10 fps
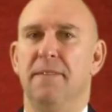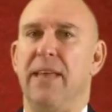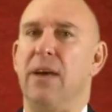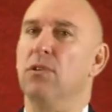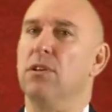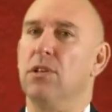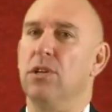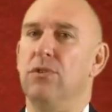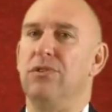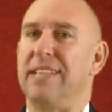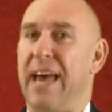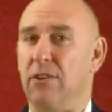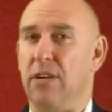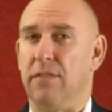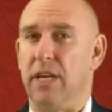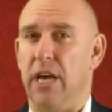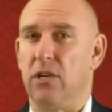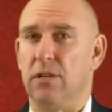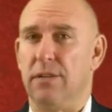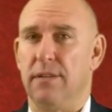They will include standard
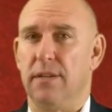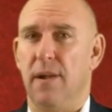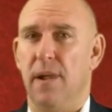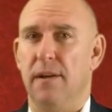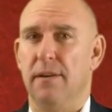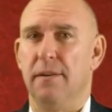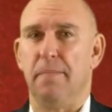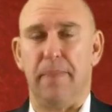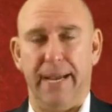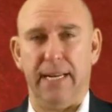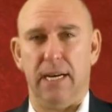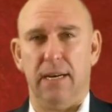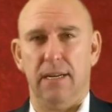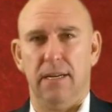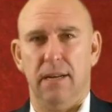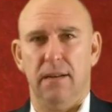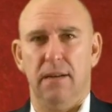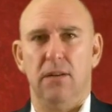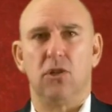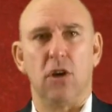deviation, beta,
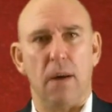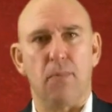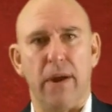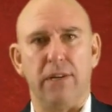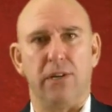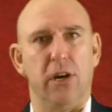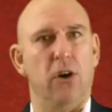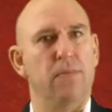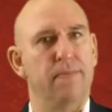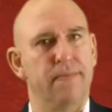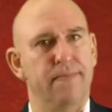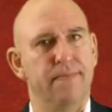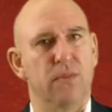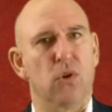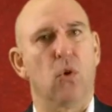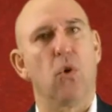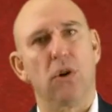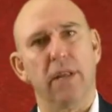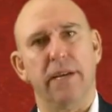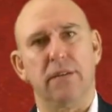Sharpe ratio,
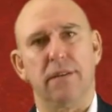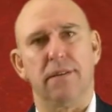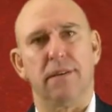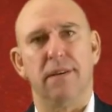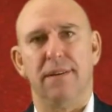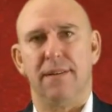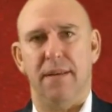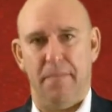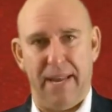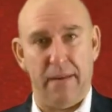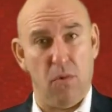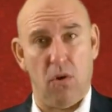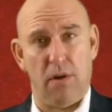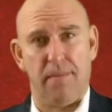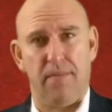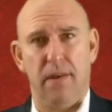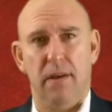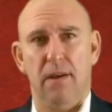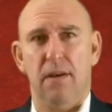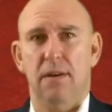correlations, and many more.
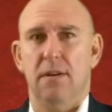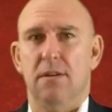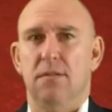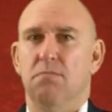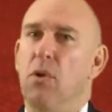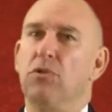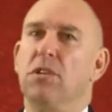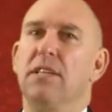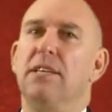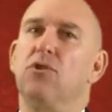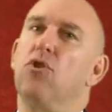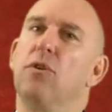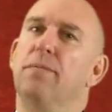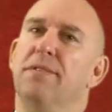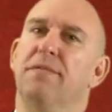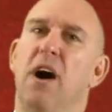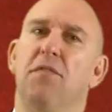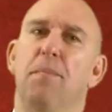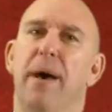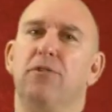Most of these terms
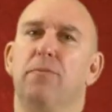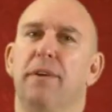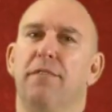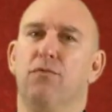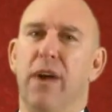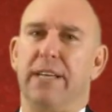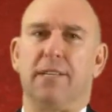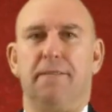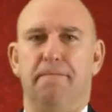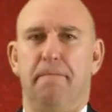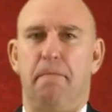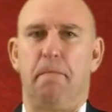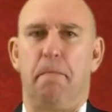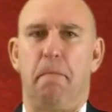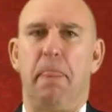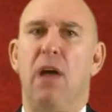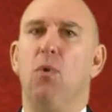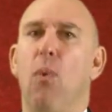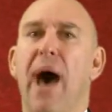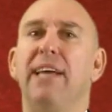involve a measurement of risk.
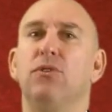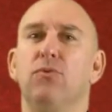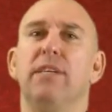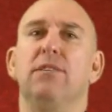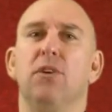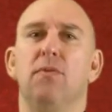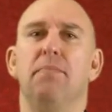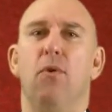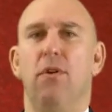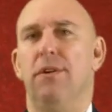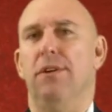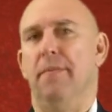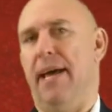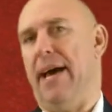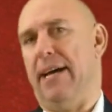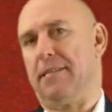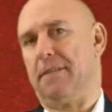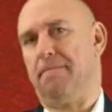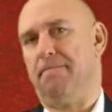Why is risk so important, you may ask?